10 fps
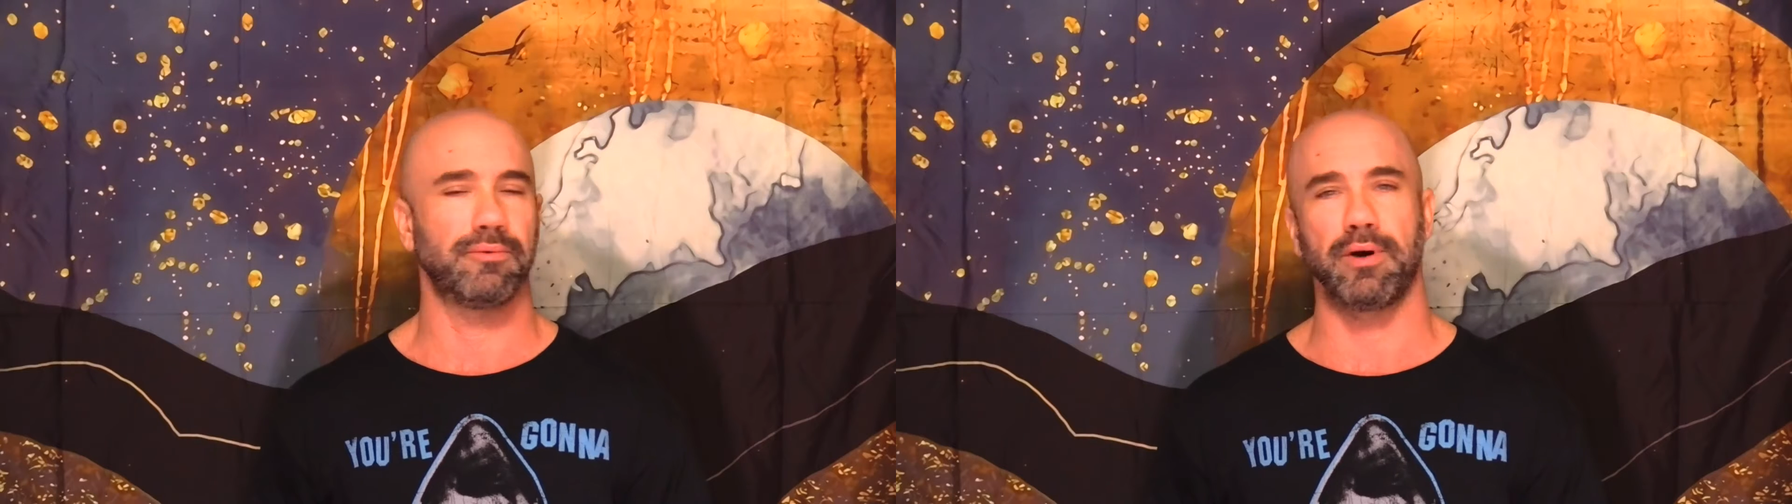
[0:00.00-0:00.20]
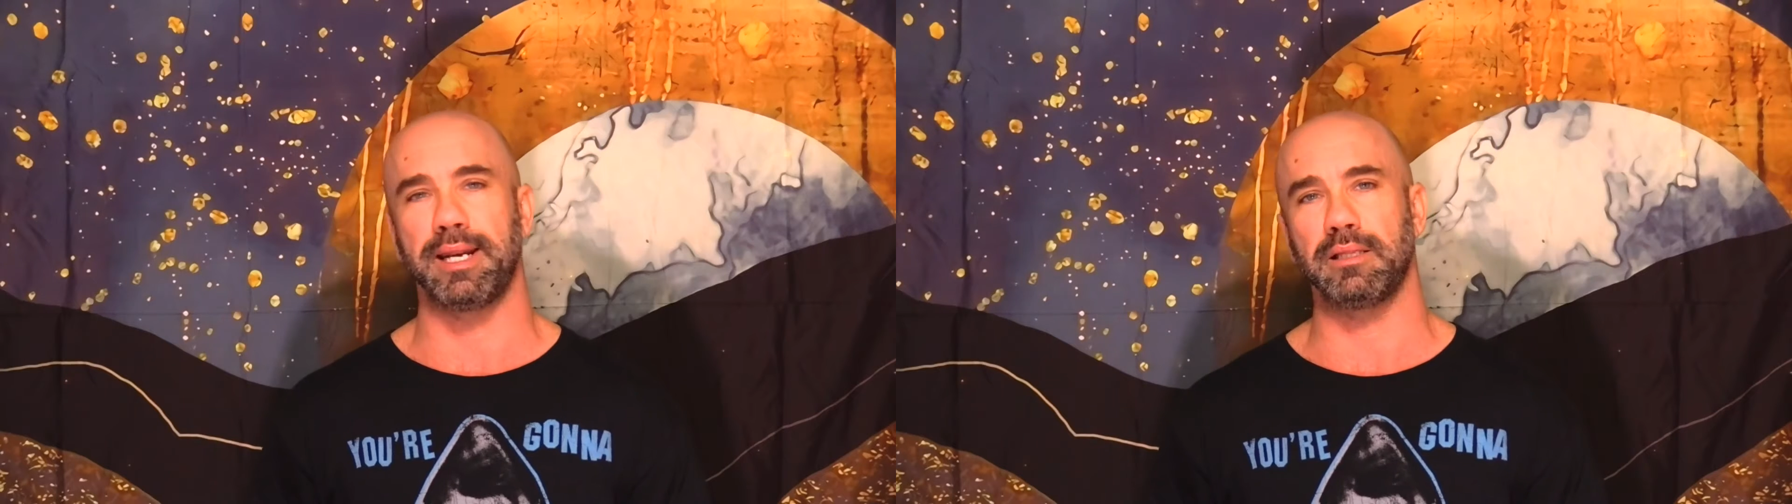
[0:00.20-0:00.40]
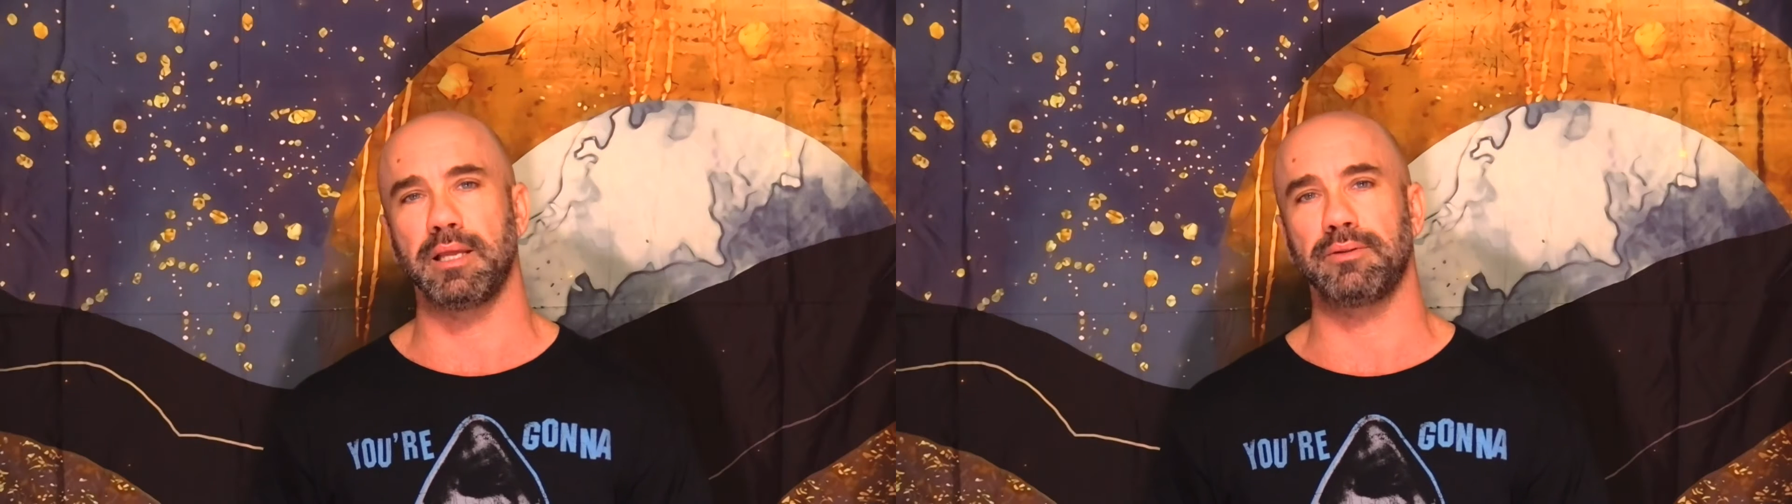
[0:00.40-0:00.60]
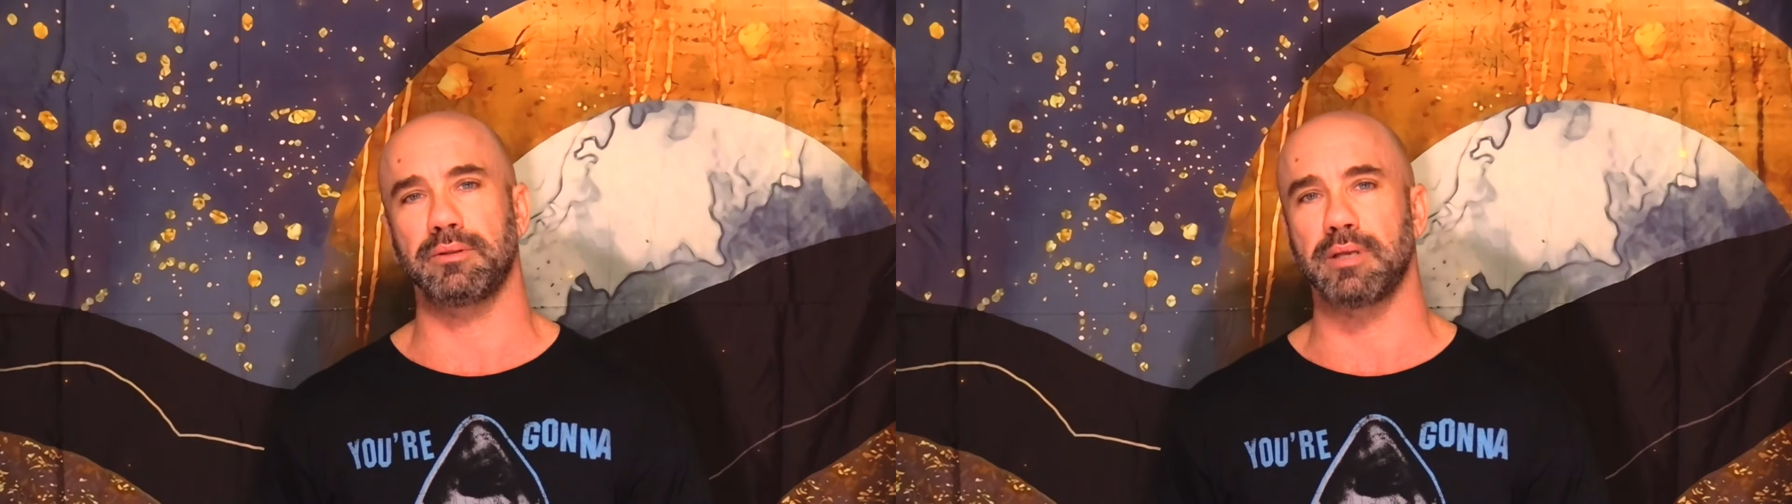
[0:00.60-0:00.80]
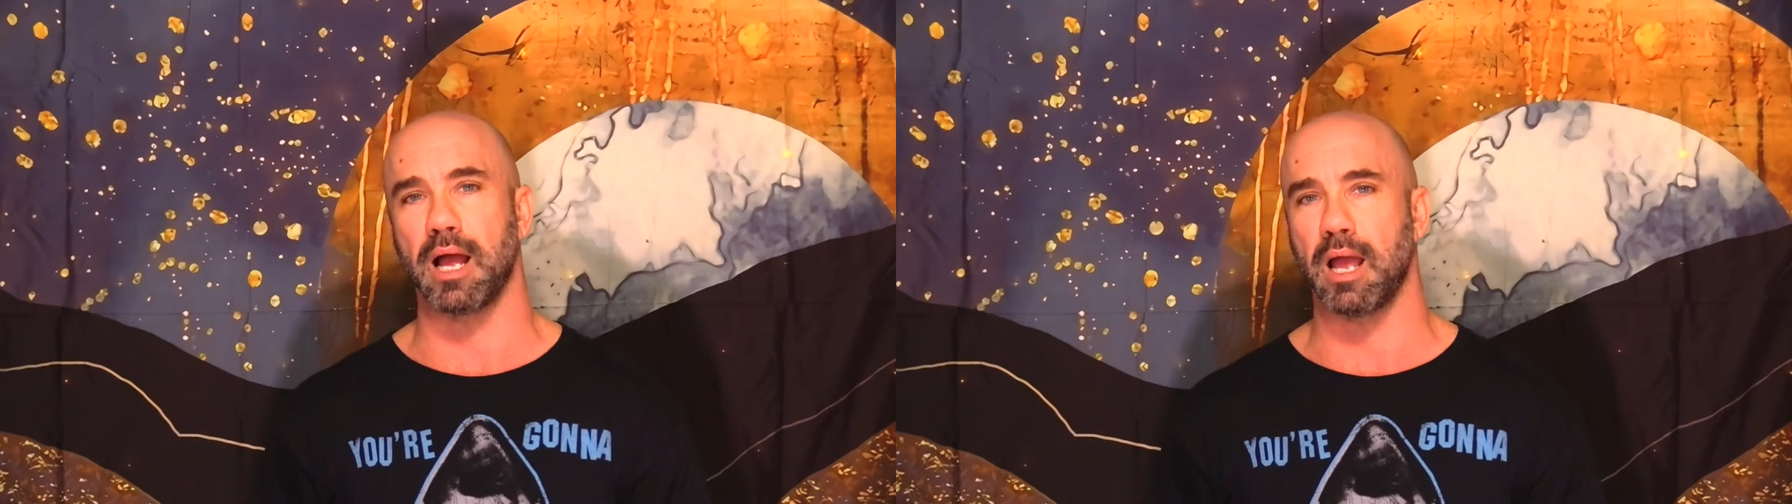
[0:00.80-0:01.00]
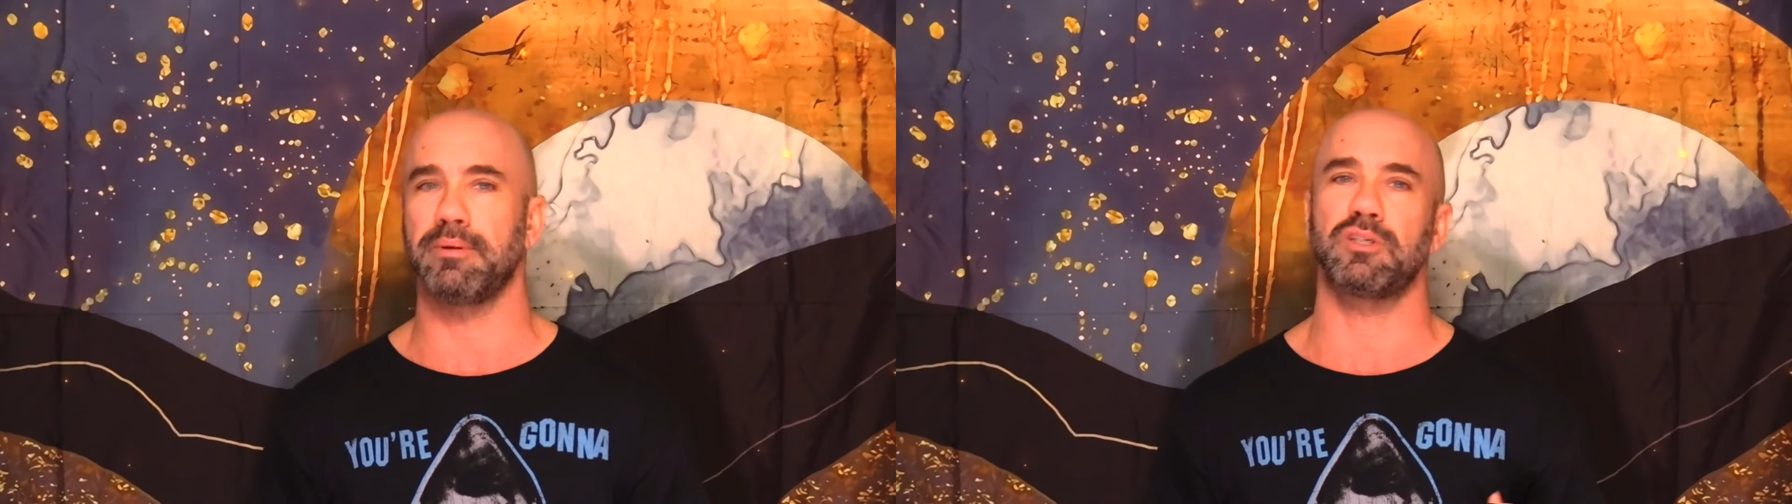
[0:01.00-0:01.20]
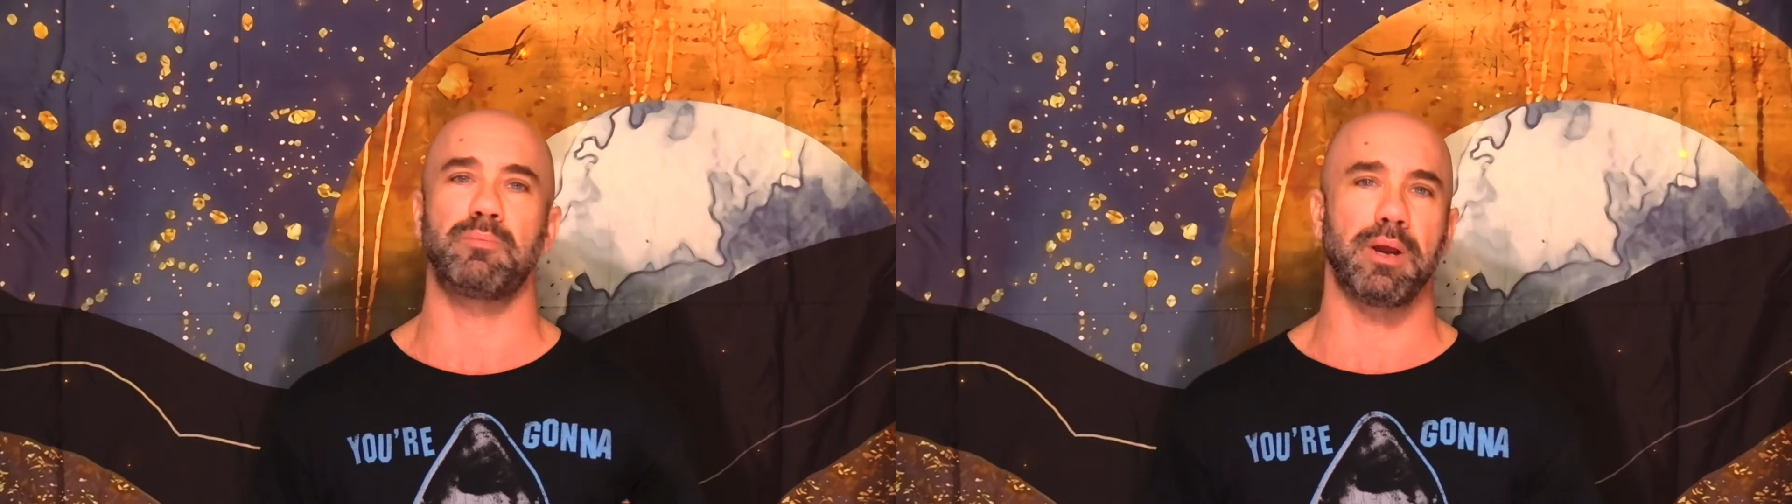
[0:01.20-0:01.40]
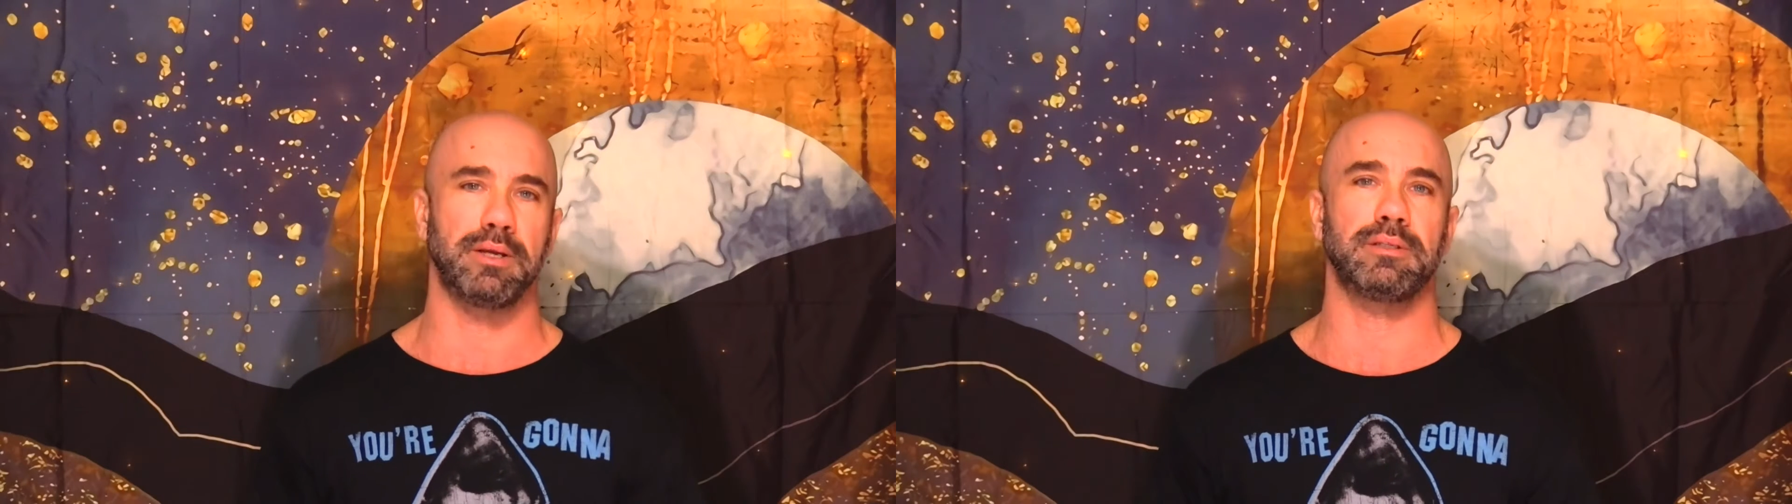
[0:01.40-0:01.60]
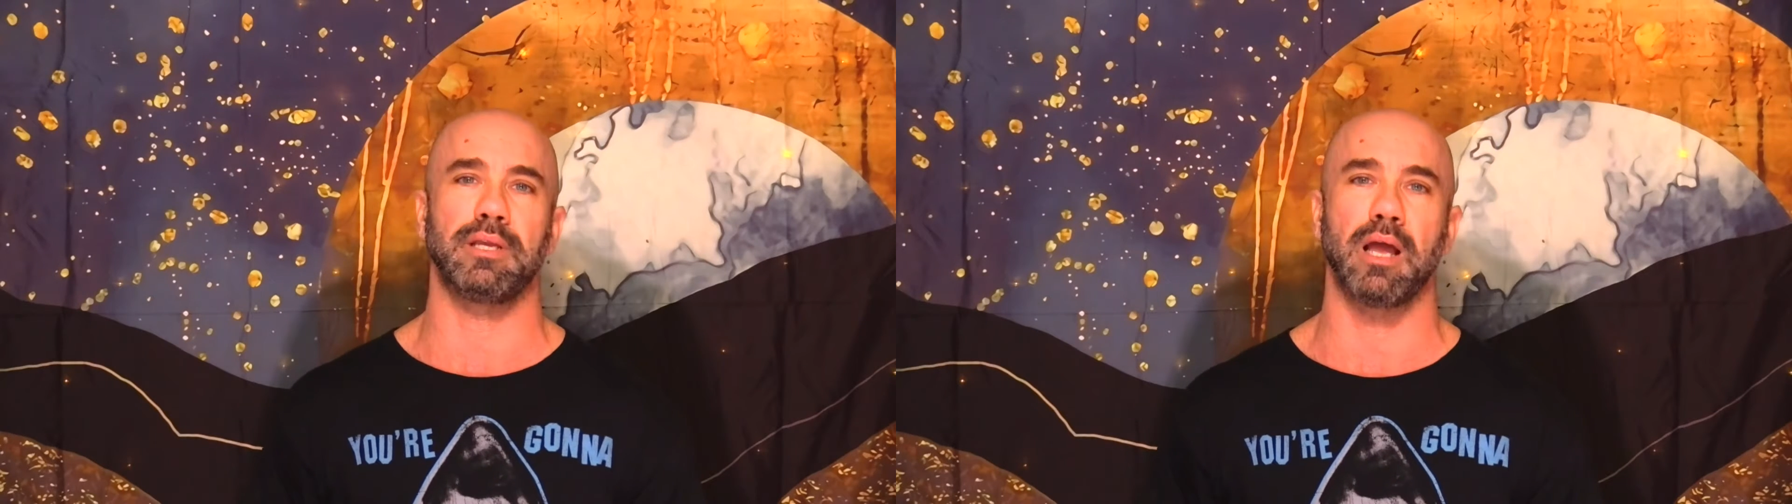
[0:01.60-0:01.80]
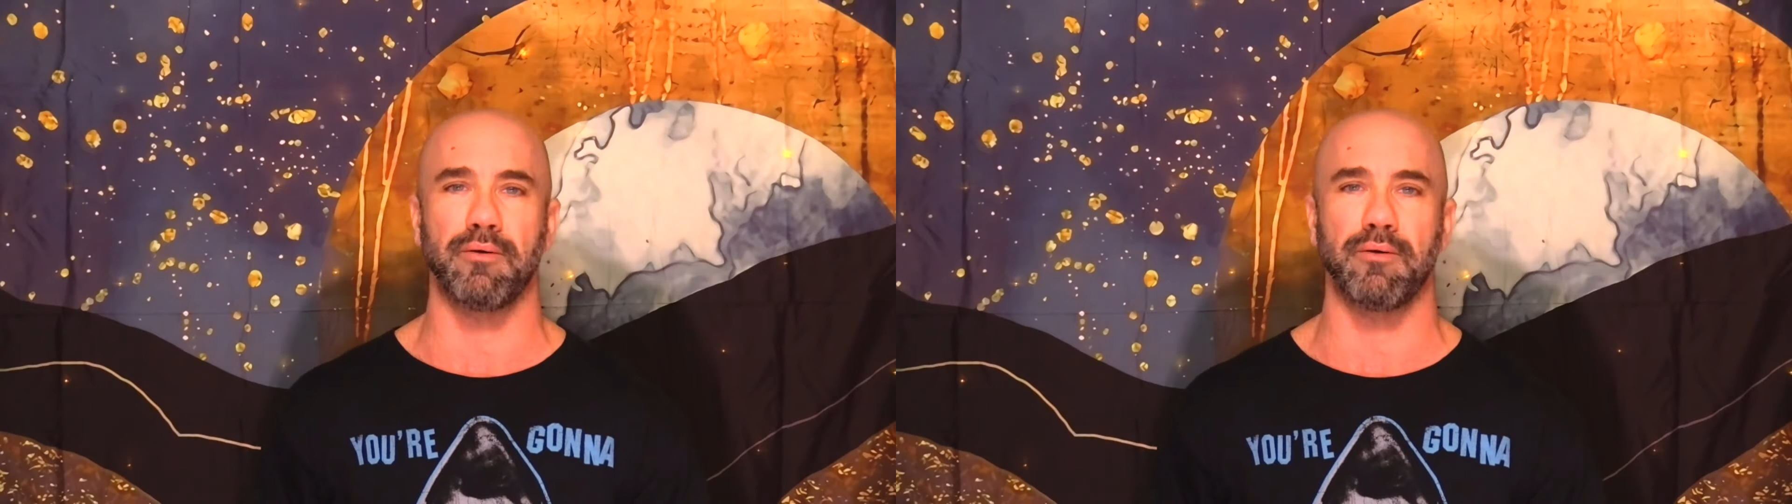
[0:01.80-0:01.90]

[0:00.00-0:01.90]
for any length of time, and especially,